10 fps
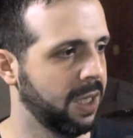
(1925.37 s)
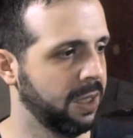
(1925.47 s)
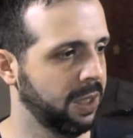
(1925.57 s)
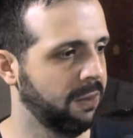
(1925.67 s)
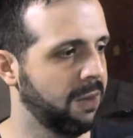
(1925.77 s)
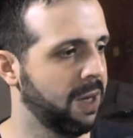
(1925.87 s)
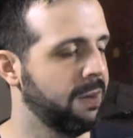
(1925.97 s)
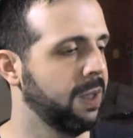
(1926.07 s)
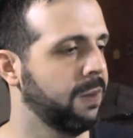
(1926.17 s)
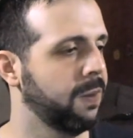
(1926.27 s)
if
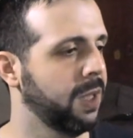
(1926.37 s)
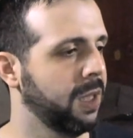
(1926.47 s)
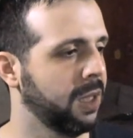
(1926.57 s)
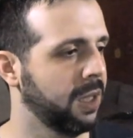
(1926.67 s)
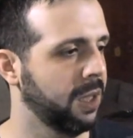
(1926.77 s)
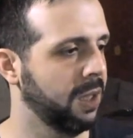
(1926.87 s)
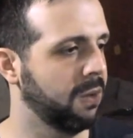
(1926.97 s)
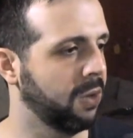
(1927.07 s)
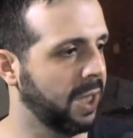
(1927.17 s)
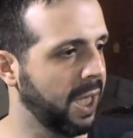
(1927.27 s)
everything is
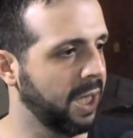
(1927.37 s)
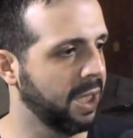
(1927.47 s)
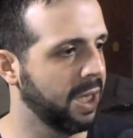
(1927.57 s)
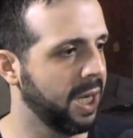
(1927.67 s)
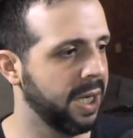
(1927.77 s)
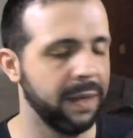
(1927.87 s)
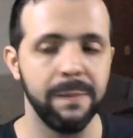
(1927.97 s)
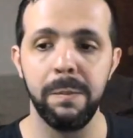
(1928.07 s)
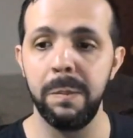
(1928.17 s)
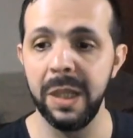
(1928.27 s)
okay
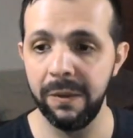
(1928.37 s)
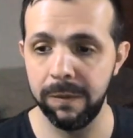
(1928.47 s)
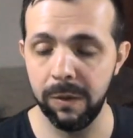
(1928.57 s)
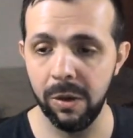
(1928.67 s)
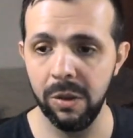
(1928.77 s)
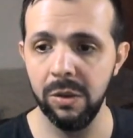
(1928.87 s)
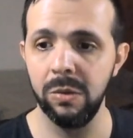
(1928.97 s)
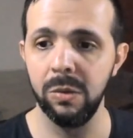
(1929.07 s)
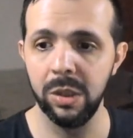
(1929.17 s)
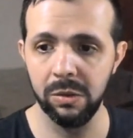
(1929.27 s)
before
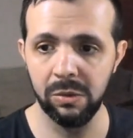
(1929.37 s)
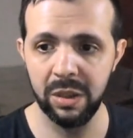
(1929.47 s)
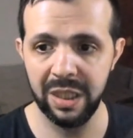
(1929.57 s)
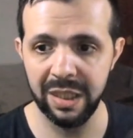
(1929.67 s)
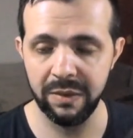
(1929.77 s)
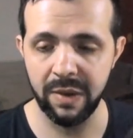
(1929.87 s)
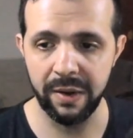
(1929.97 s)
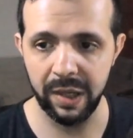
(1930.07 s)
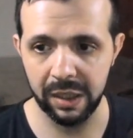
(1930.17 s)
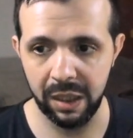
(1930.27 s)
to go
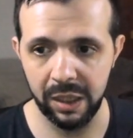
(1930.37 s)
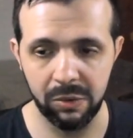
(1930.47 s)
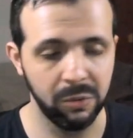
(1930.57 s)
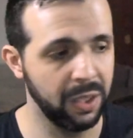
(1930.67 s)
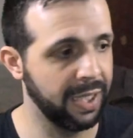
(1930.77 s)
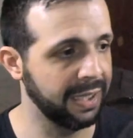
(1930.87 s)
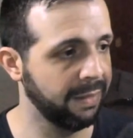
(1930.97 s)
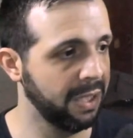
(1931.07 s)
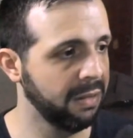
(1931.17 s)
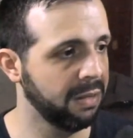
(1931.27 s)
directly to the
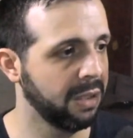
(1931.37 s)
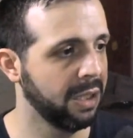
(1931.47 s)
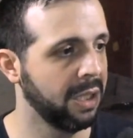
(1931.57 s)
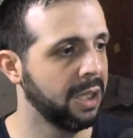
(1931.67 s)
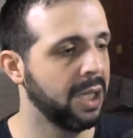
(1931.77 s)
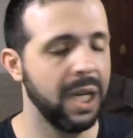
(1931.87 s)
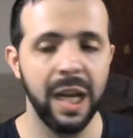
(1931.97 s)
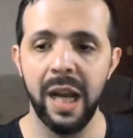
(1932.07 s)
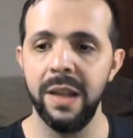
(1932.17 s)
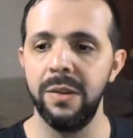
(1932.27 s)
database
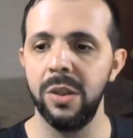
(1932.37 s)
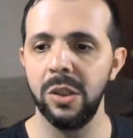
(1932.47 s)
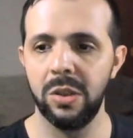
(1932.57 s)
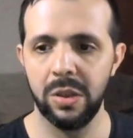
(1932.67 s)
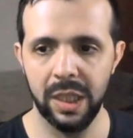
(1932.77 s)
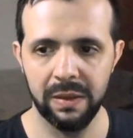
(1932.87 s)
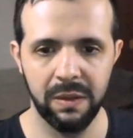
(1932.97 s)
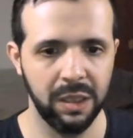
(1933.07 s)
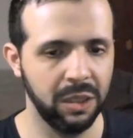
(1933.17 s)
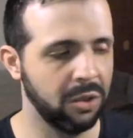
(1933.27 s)
and not trust
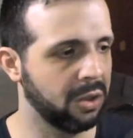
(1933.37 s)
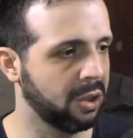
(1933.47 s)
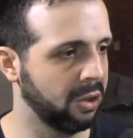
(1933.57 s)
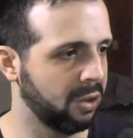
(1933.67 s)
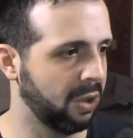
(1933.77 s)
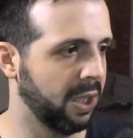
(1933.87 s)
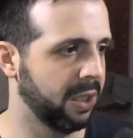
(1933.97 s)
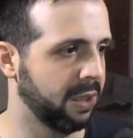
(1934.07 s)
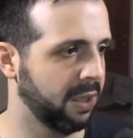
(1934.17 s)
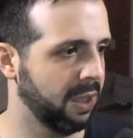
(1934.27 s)
in your controller.
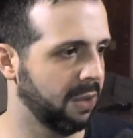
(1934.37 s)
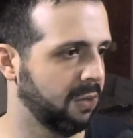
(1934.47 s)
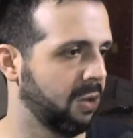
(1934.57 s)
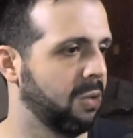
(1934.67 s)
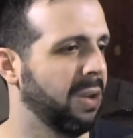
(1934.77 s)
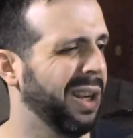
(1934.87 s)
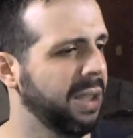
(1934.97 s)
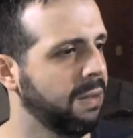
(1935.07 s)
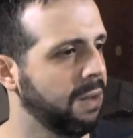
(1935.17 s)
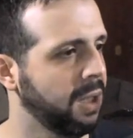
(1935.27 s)
So
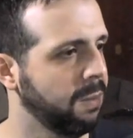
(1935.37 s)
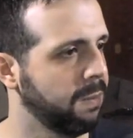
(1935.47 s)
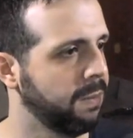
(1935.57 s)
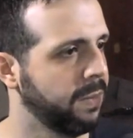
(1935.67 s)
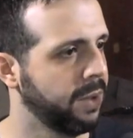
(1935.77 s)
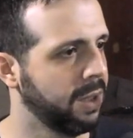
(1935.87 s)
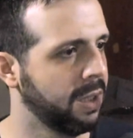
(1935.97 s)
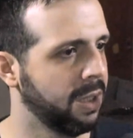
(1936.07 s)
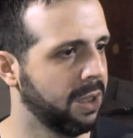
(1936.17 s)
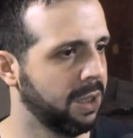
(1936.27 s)
let's
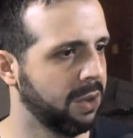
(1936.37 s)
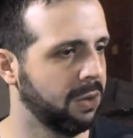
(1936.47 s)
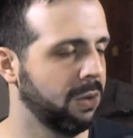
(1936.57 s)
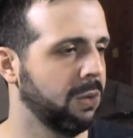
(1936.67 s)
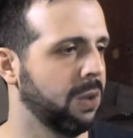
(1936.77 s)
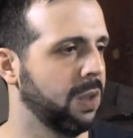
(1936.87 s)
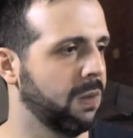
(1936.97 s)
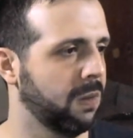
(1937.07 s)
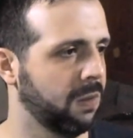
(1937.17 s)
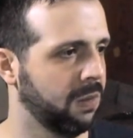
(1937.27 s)
do this.